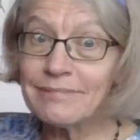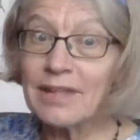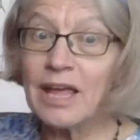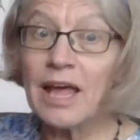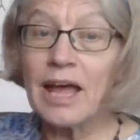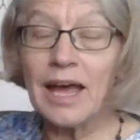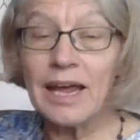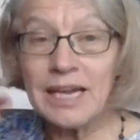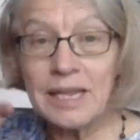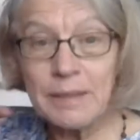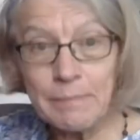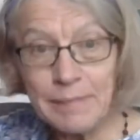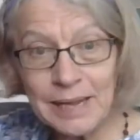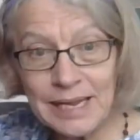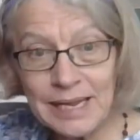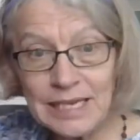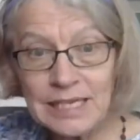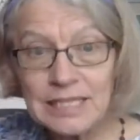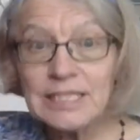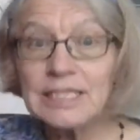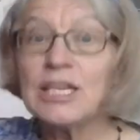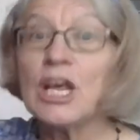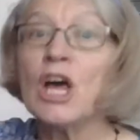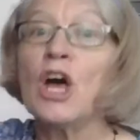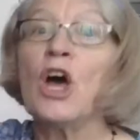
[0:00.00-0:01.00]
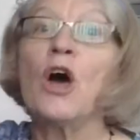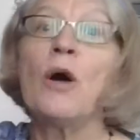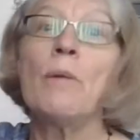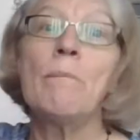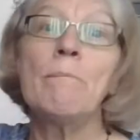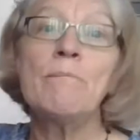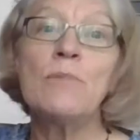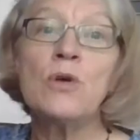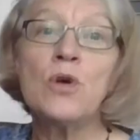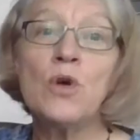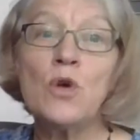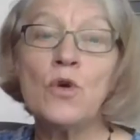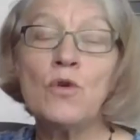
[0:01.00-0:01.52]
and it means
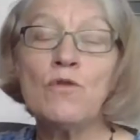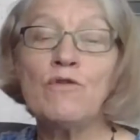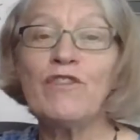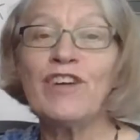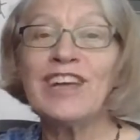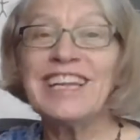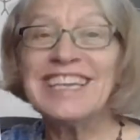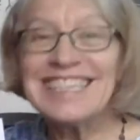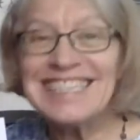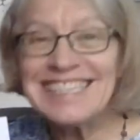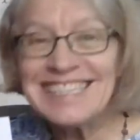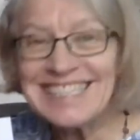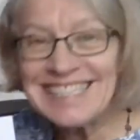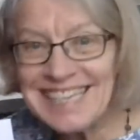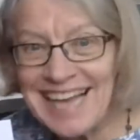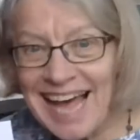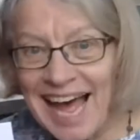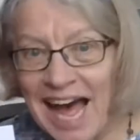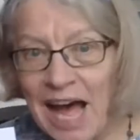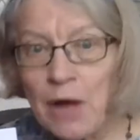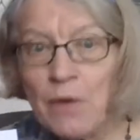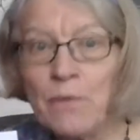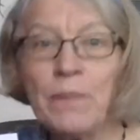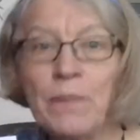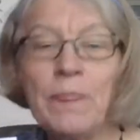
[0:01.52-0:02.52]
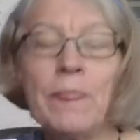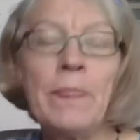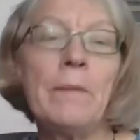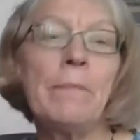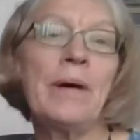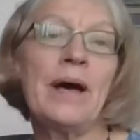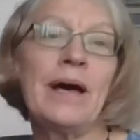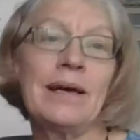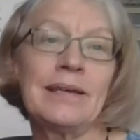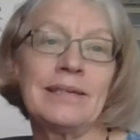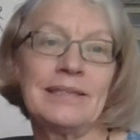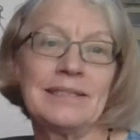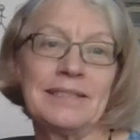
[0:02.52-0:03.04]
move down the
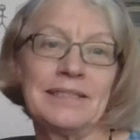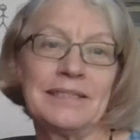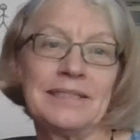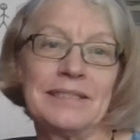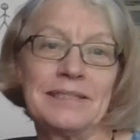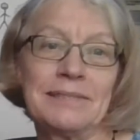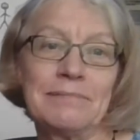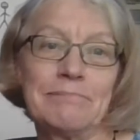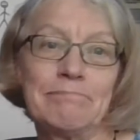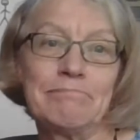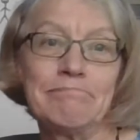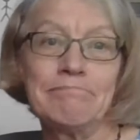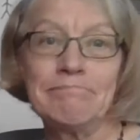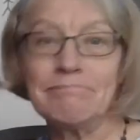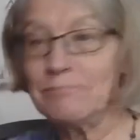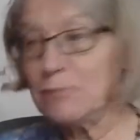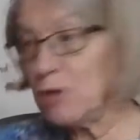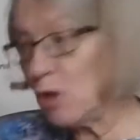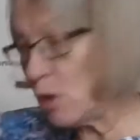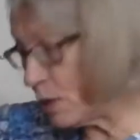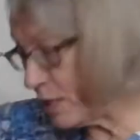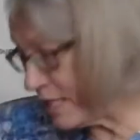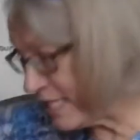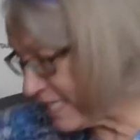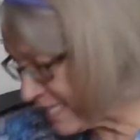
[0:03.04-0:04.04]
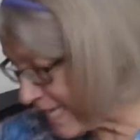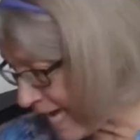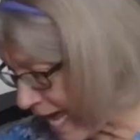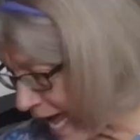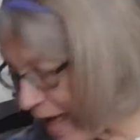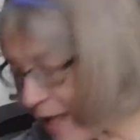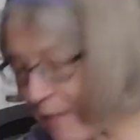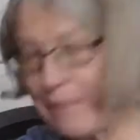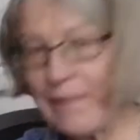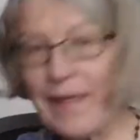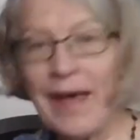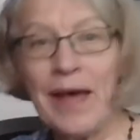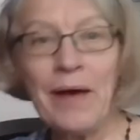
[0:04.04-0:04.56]
bus, not
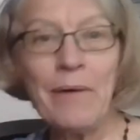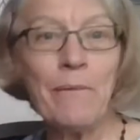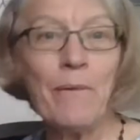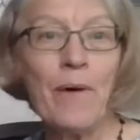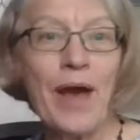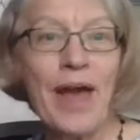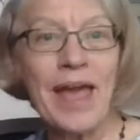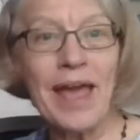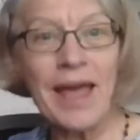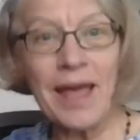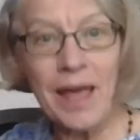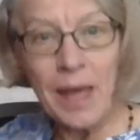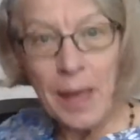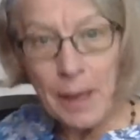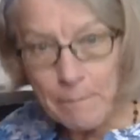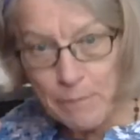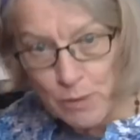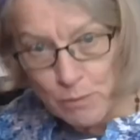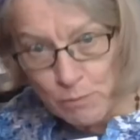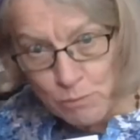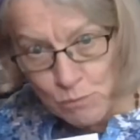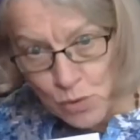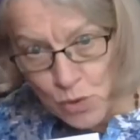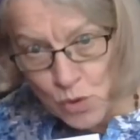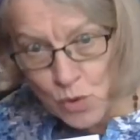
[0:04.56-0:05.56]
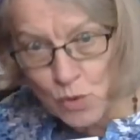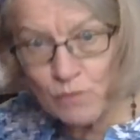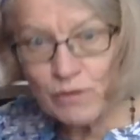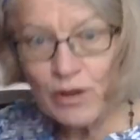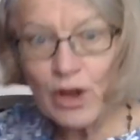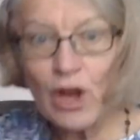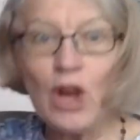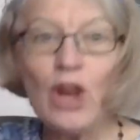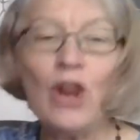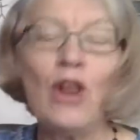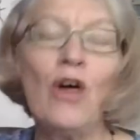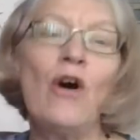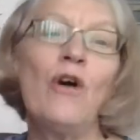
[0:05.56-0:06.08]
down that way, but move
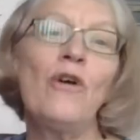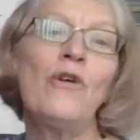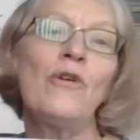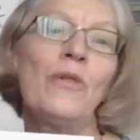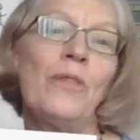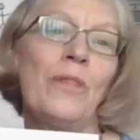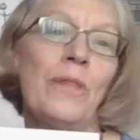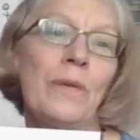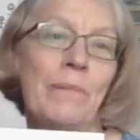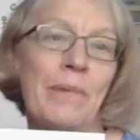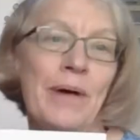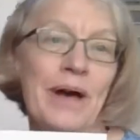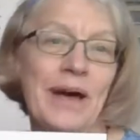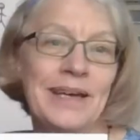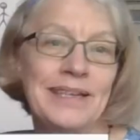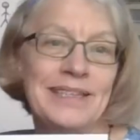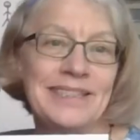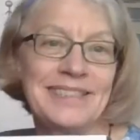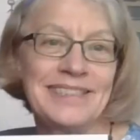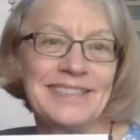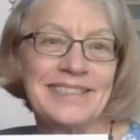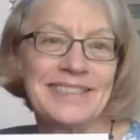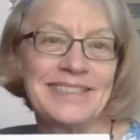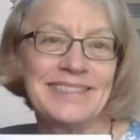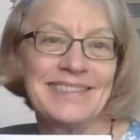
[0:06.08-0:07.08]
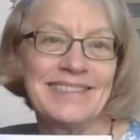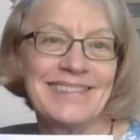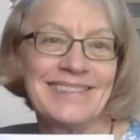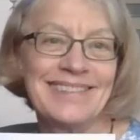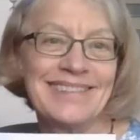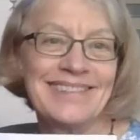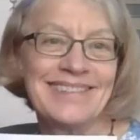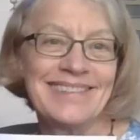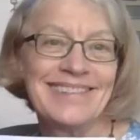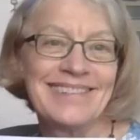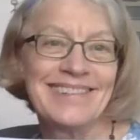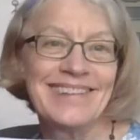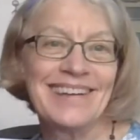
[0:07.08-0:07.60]
along the bus.
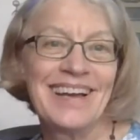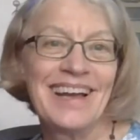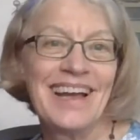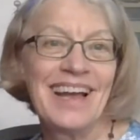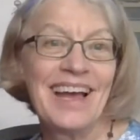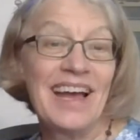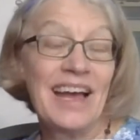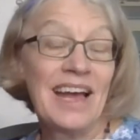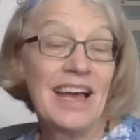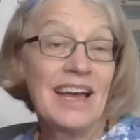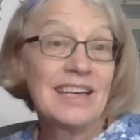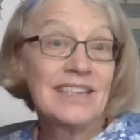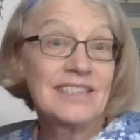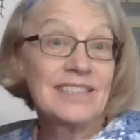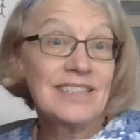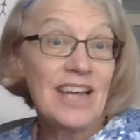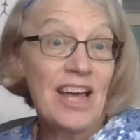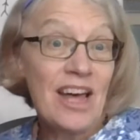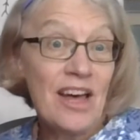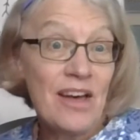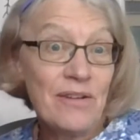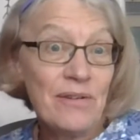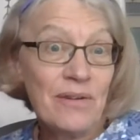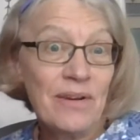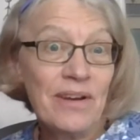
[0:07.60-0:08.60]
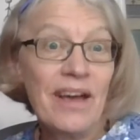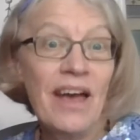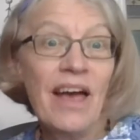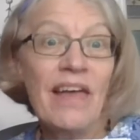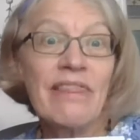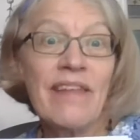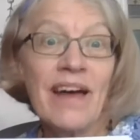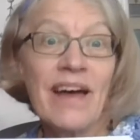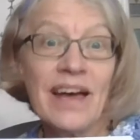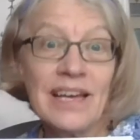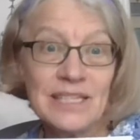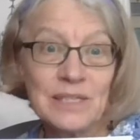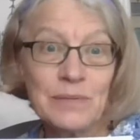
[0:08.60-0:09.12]
So
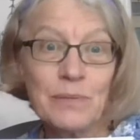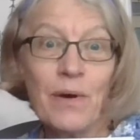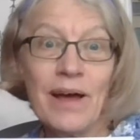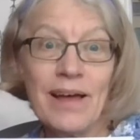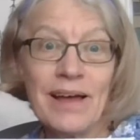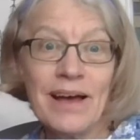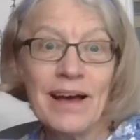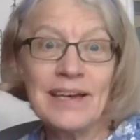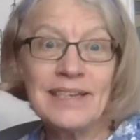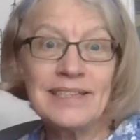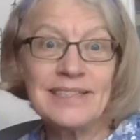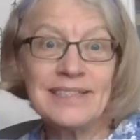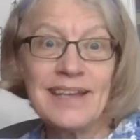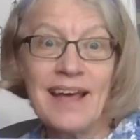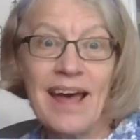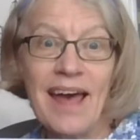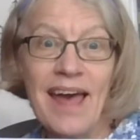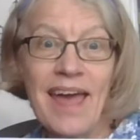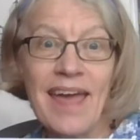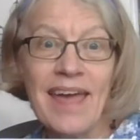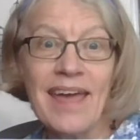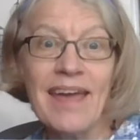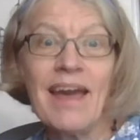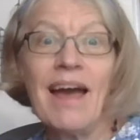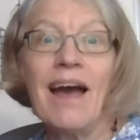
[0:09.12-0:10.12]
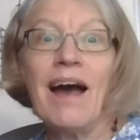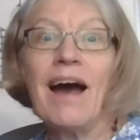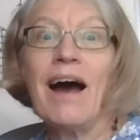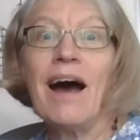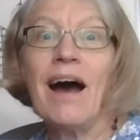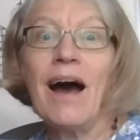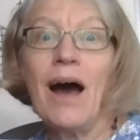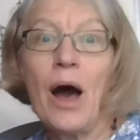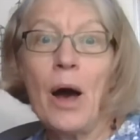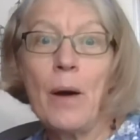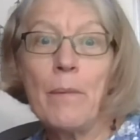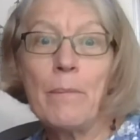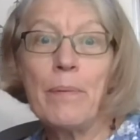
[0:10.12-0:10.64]
that's why I say
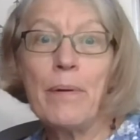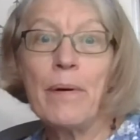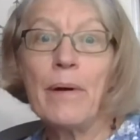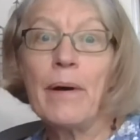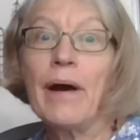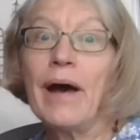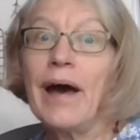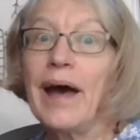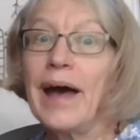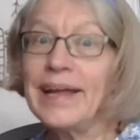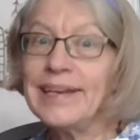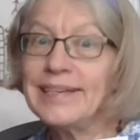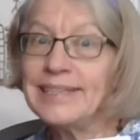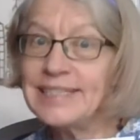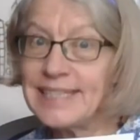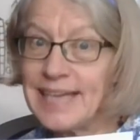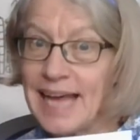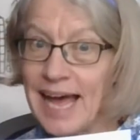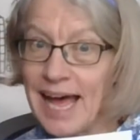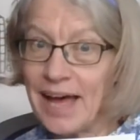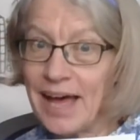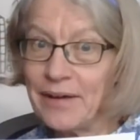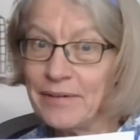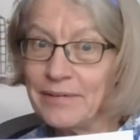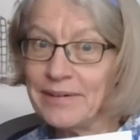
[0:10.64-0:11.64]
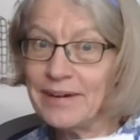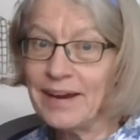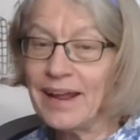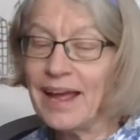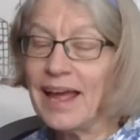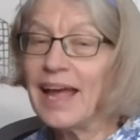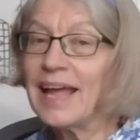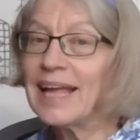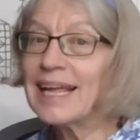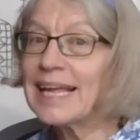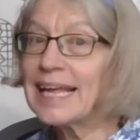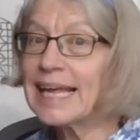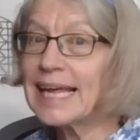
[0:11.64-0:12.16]
up and down
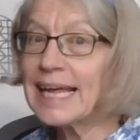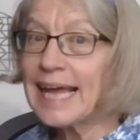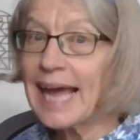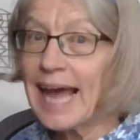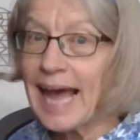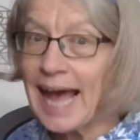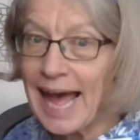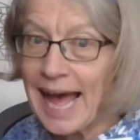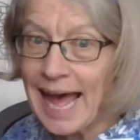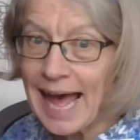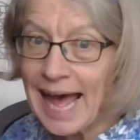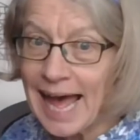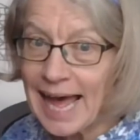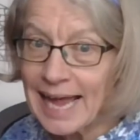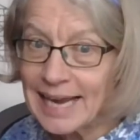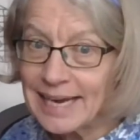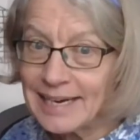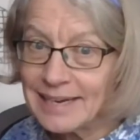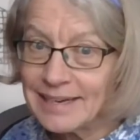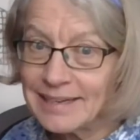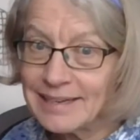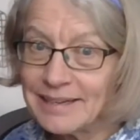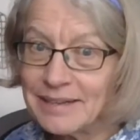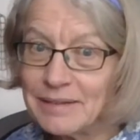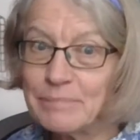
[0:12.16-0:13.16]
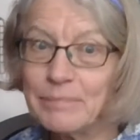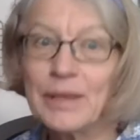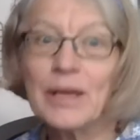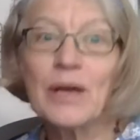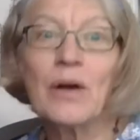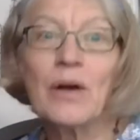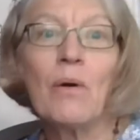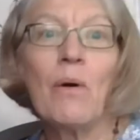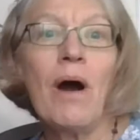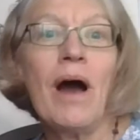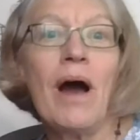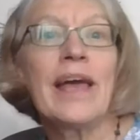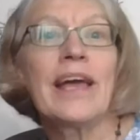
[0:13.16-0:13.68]
can be
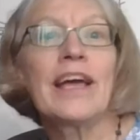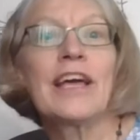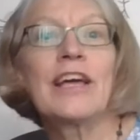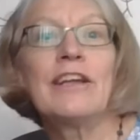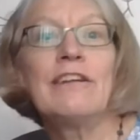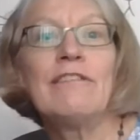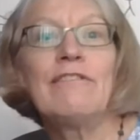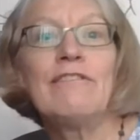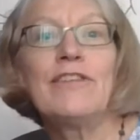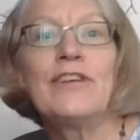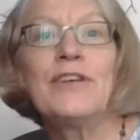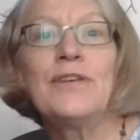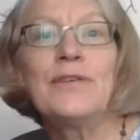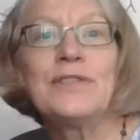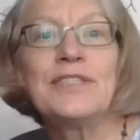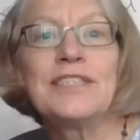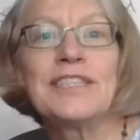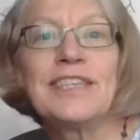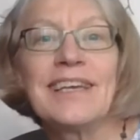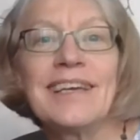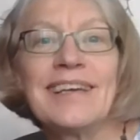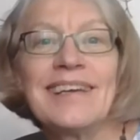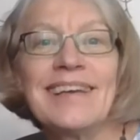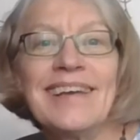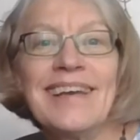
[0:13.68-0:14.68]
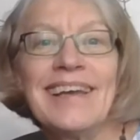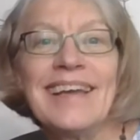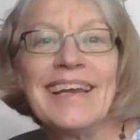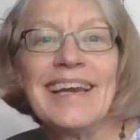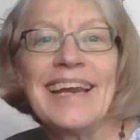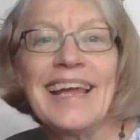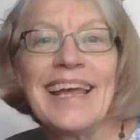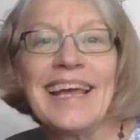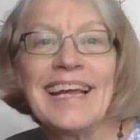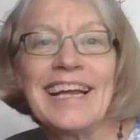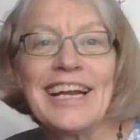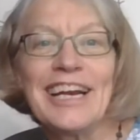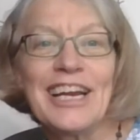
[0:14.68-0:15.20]
quite confusing in
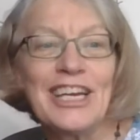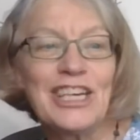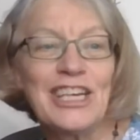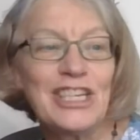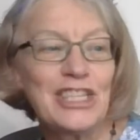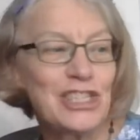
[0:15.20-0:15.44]
English.